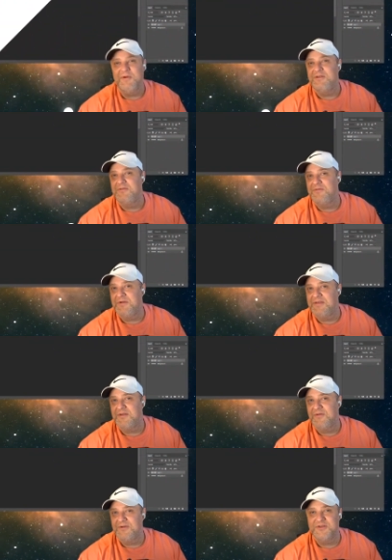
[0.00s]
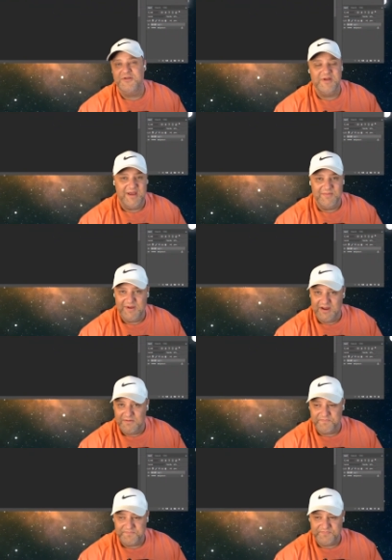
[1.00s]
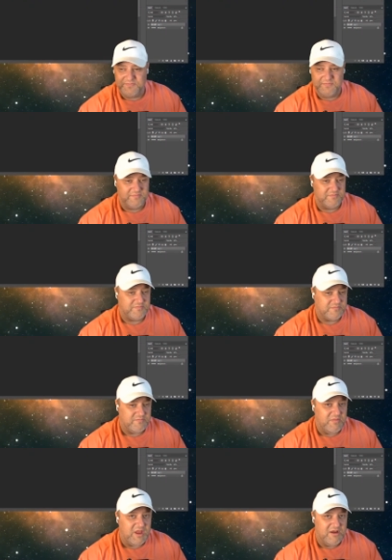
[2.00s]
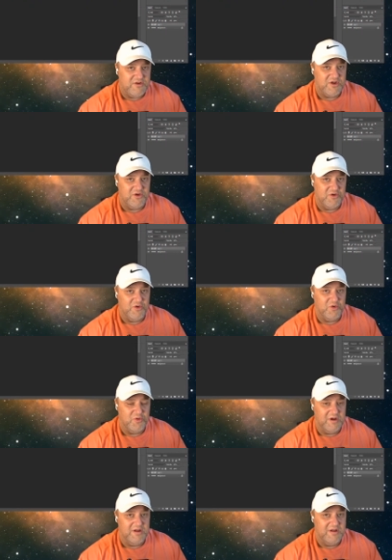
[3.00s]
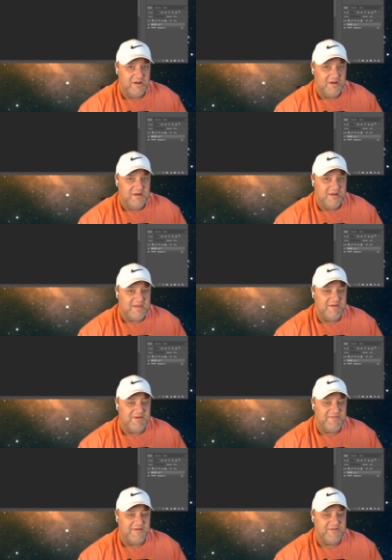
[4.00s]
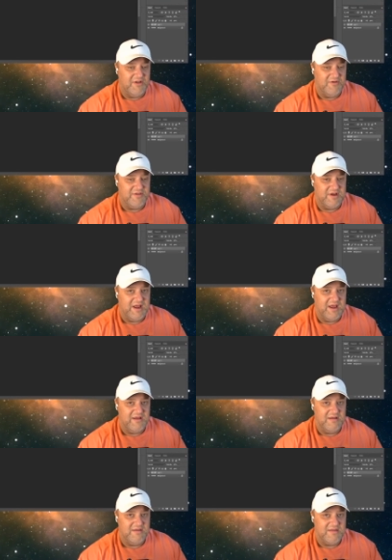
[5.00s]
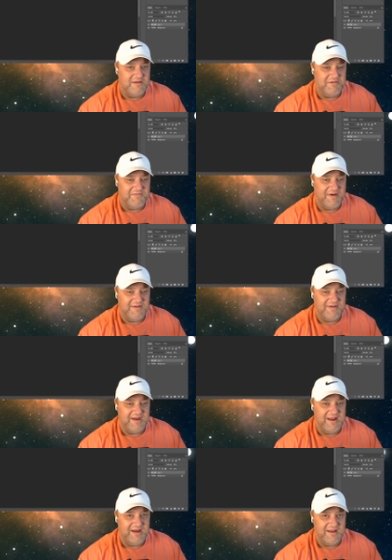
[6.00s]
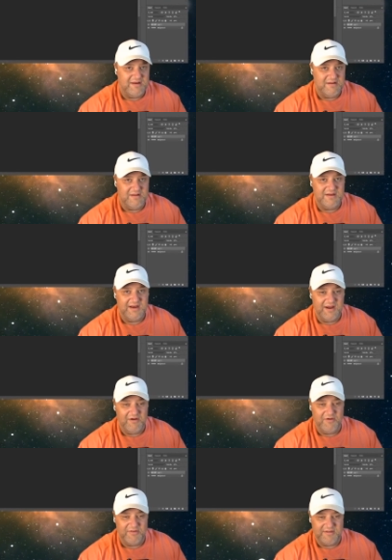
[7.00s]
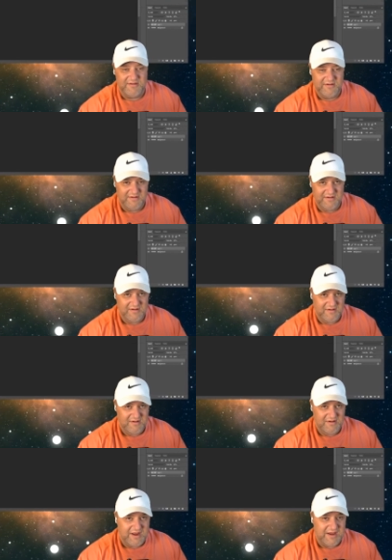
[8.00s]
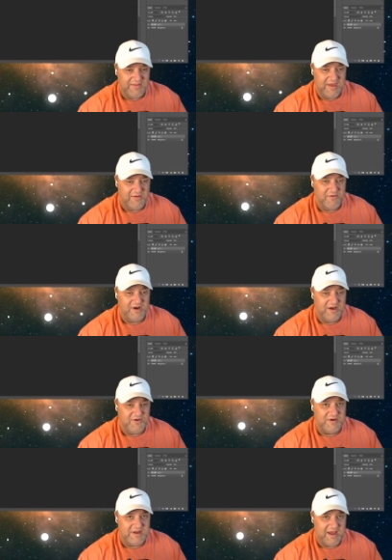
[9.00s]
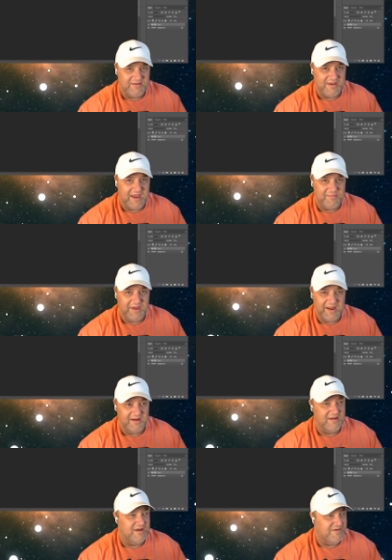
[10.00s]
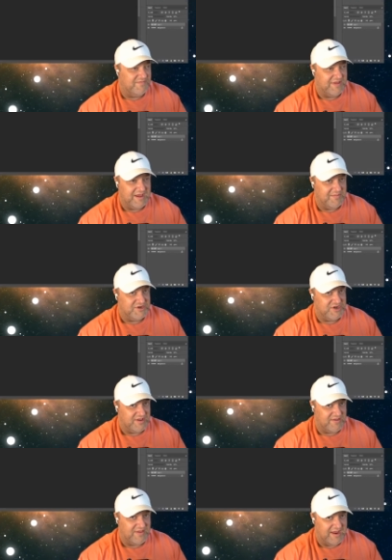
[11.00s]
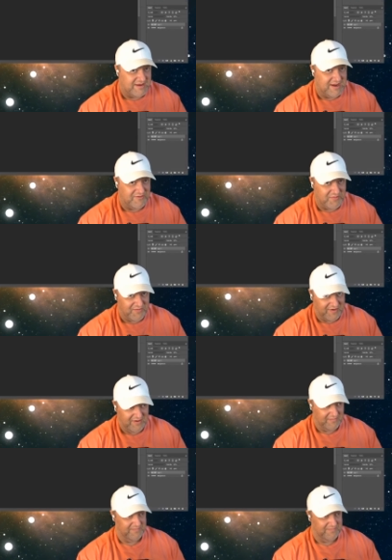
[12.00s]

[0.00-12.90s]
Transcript: to increase our original campaign to $75 a day, 75 Canadian dineros. And then we're going to do a test campaign of the images that Tiff provided